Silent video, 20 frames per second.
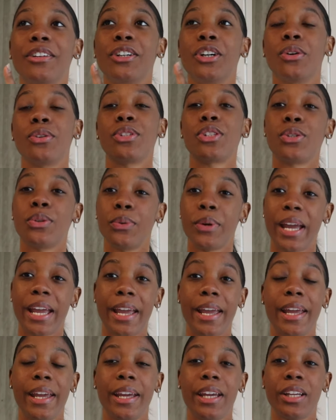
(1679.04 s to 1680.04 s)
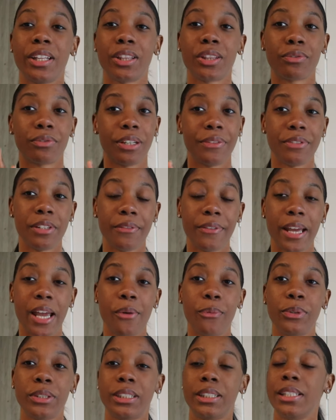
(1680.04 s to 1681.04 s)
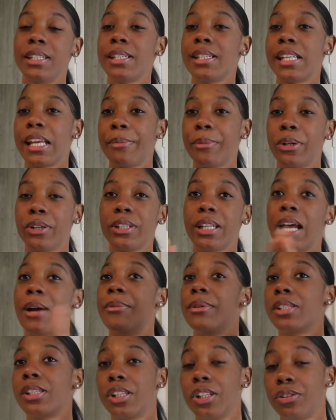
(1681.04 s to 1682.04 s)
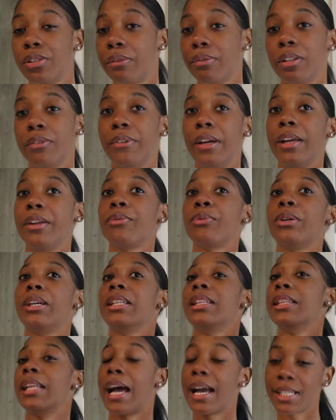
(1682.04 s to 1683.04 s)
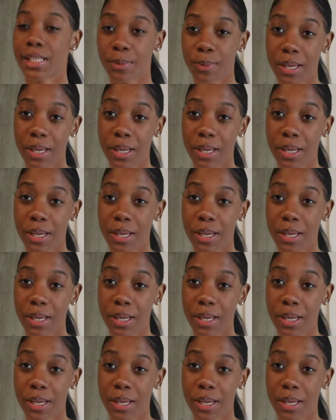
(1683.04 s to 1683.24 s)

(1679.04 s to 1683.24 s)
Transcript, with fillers: to go to a thrift event with the same girl that I went to the thrift event with last